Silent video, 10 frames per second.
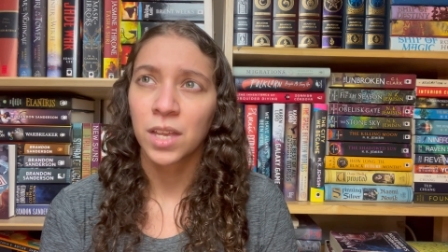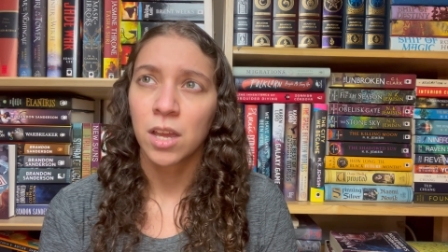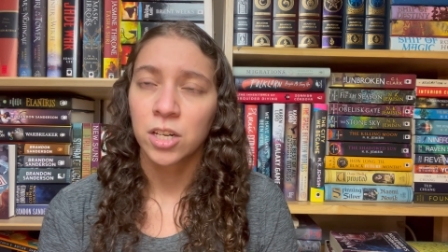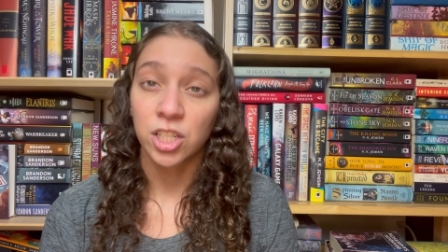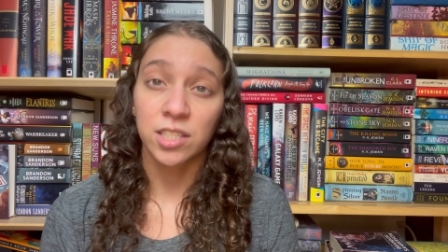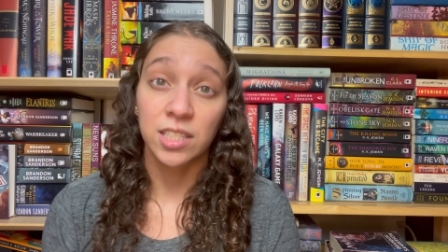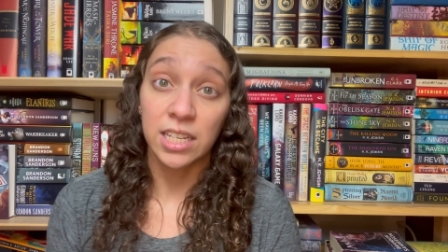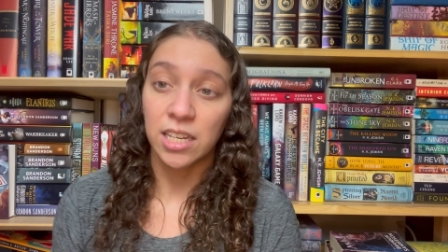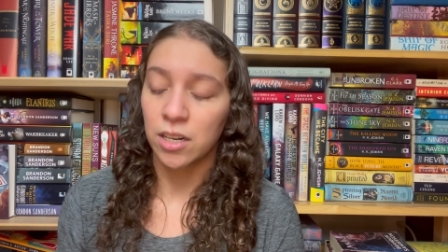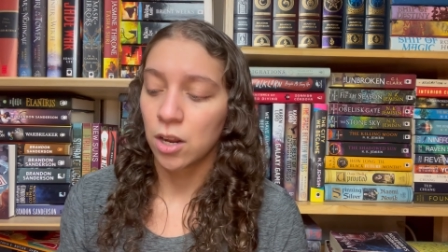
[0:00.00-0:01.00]

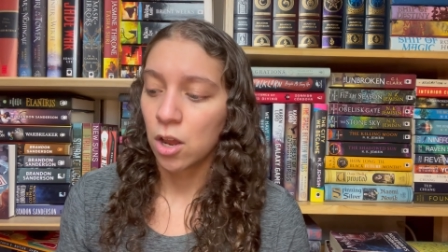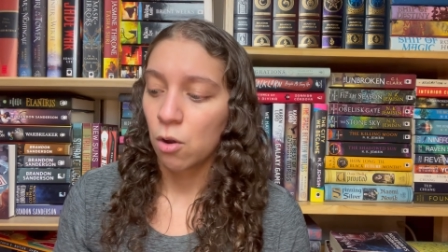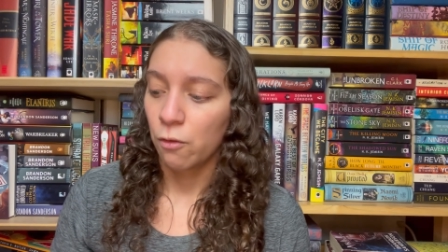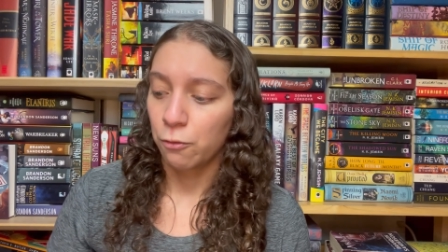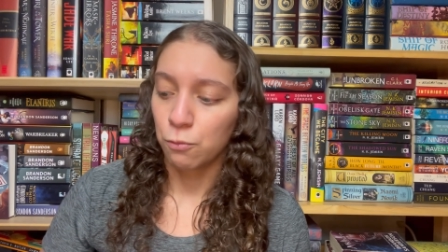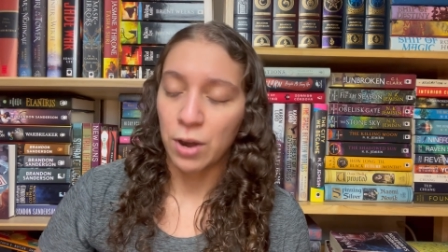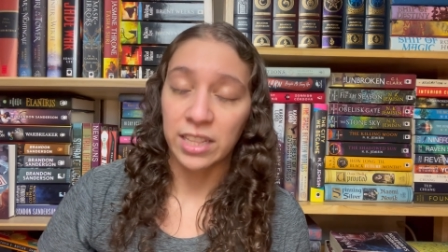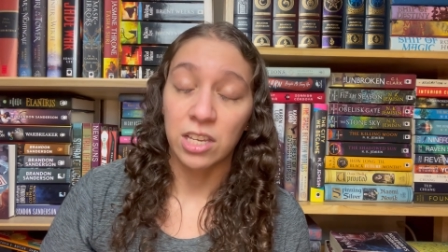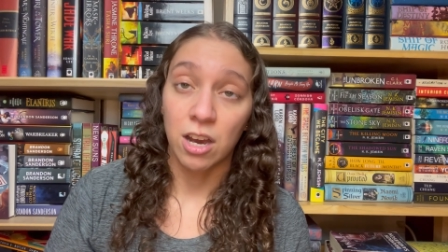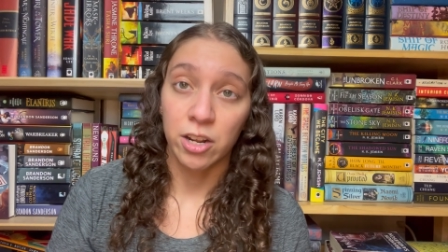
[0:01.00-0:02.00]
Justine read
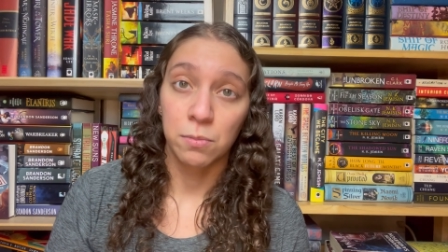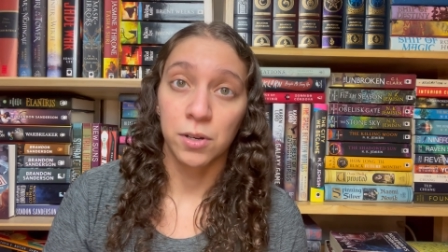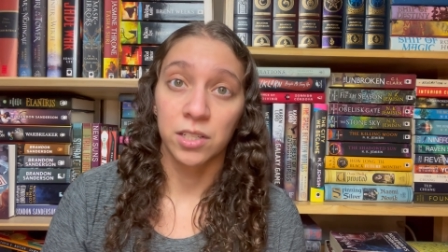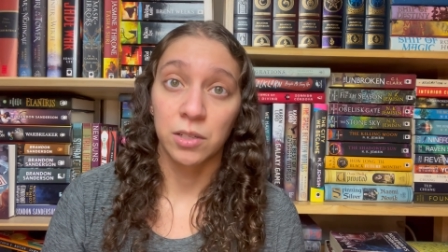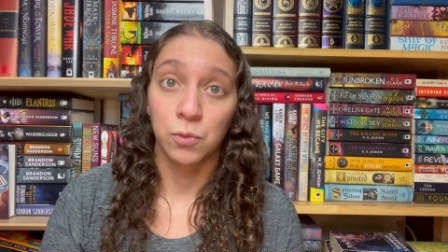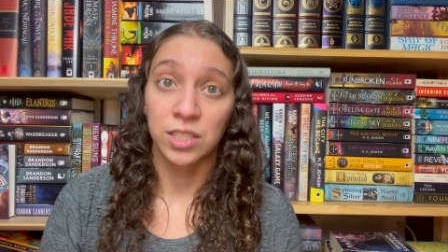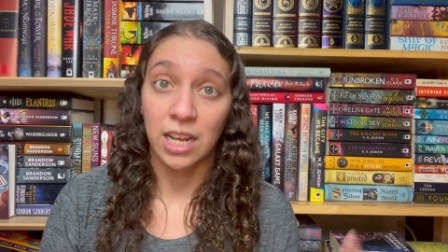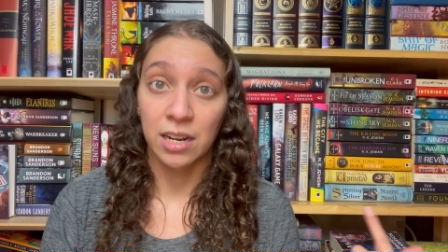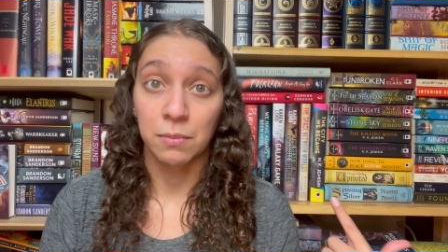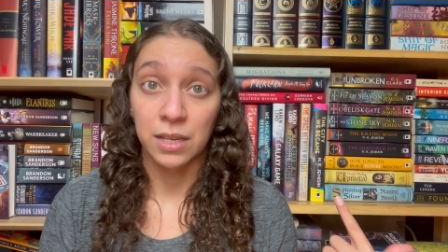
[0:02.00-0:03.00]
the audiobooks and was
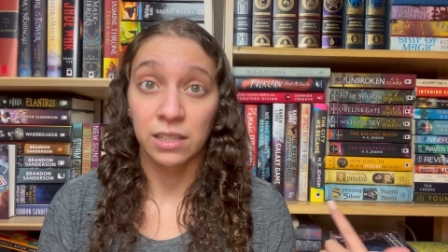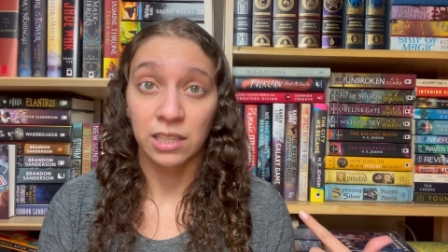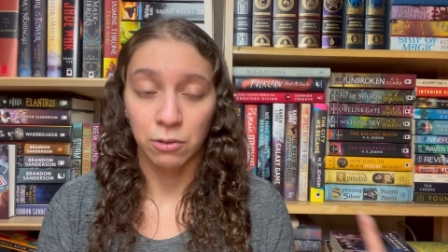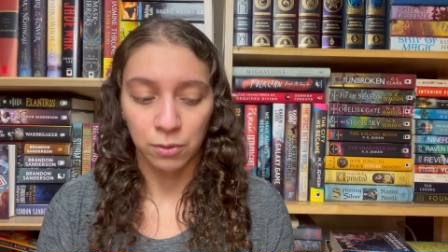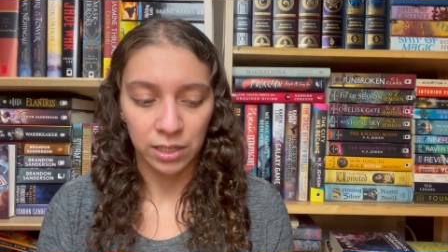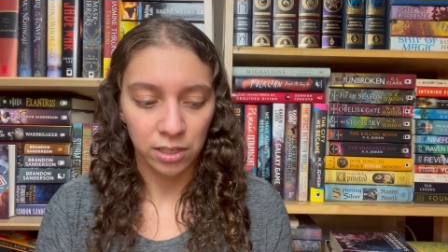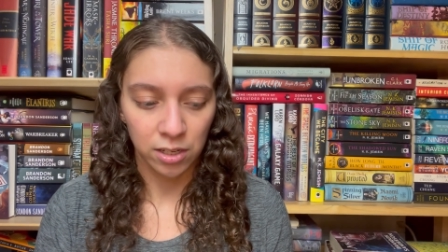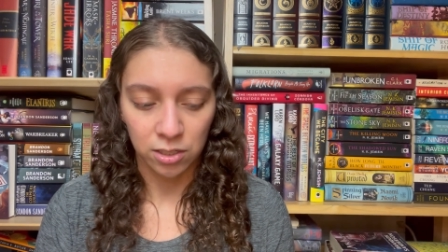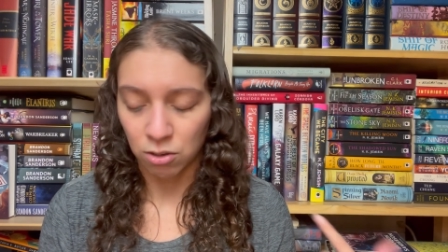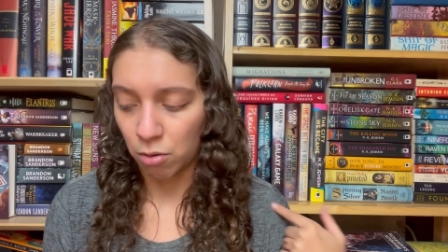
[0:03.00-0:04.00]
telling me that they were really
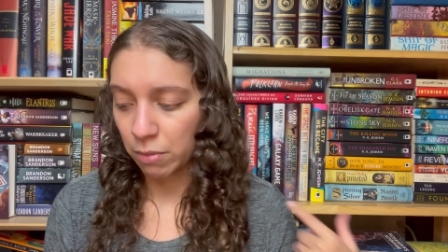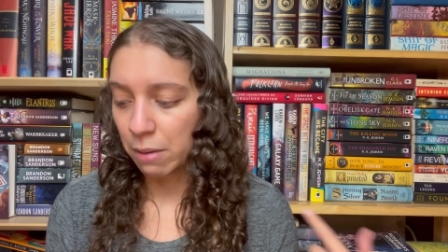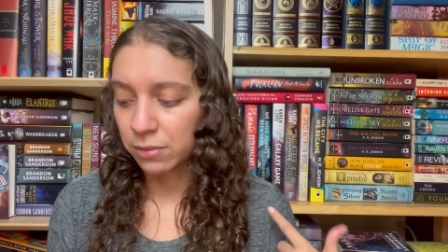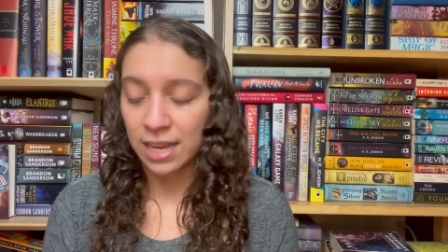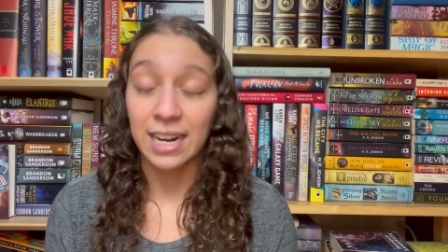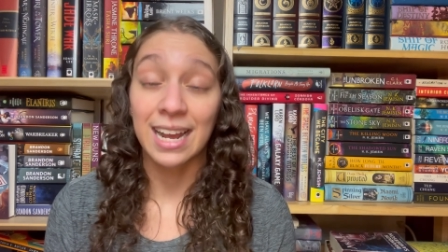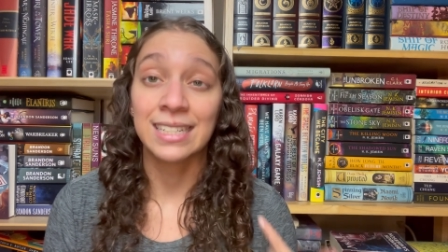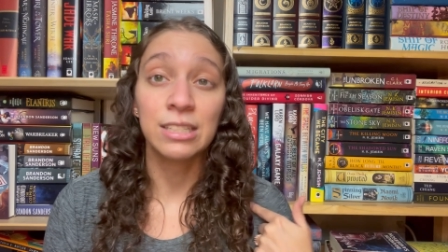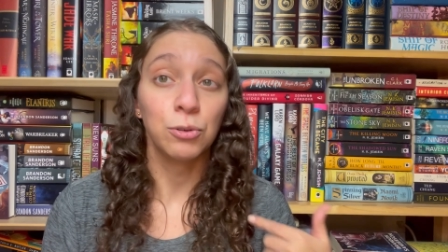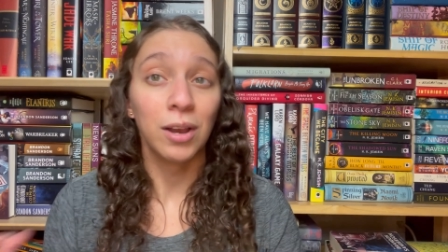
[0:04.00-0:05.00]
good. So I'm, I'm glad I got
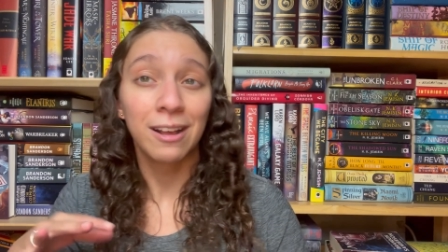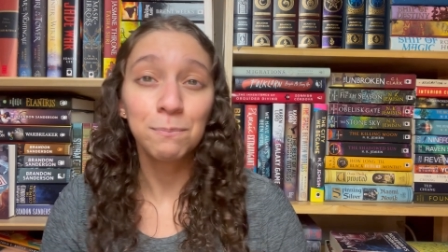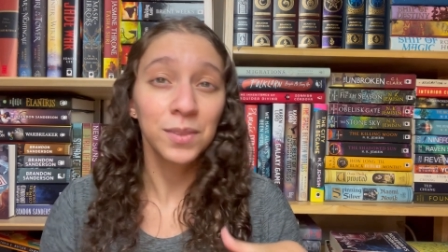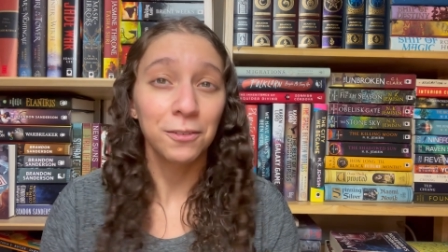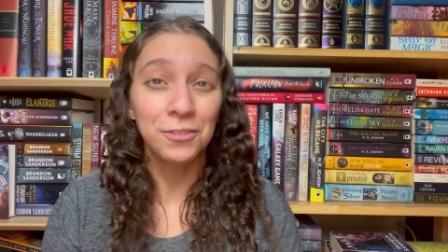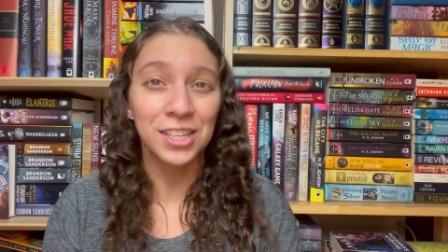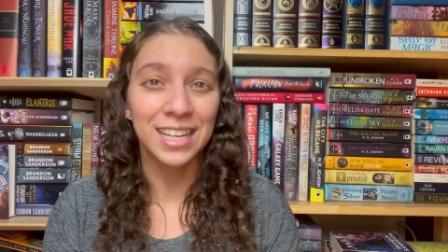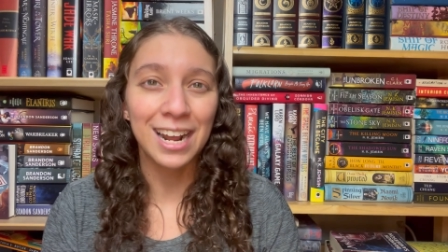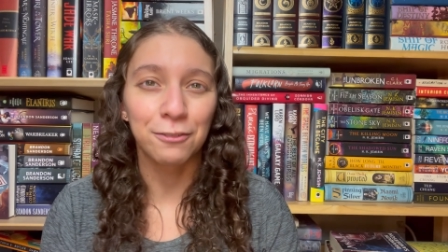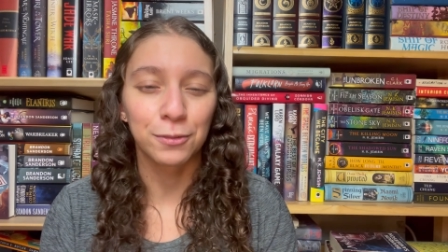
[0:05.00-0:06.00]
to feel that
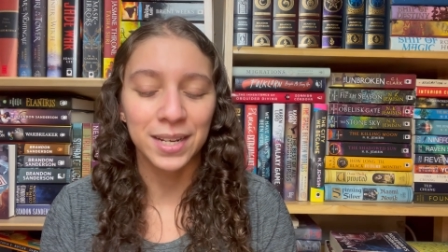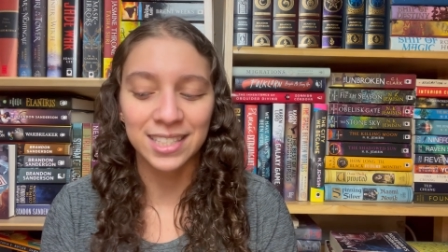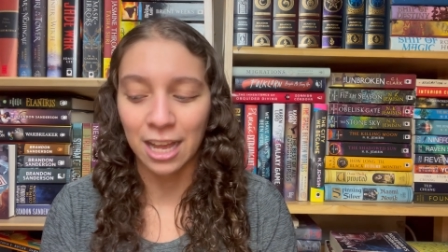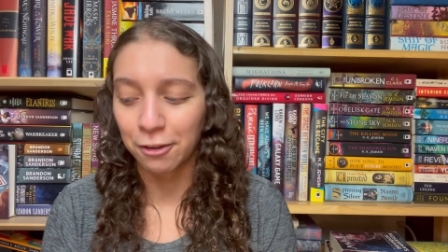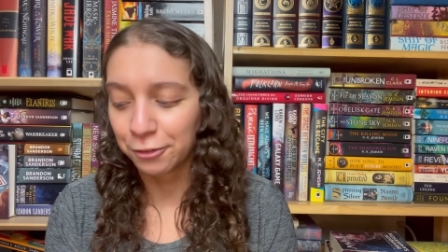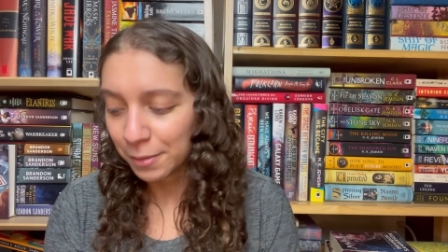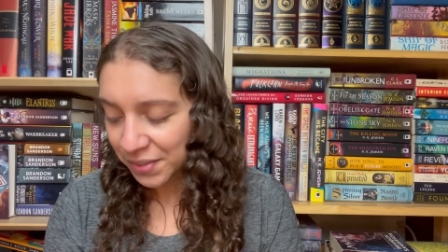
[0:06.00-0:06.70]
out for myself.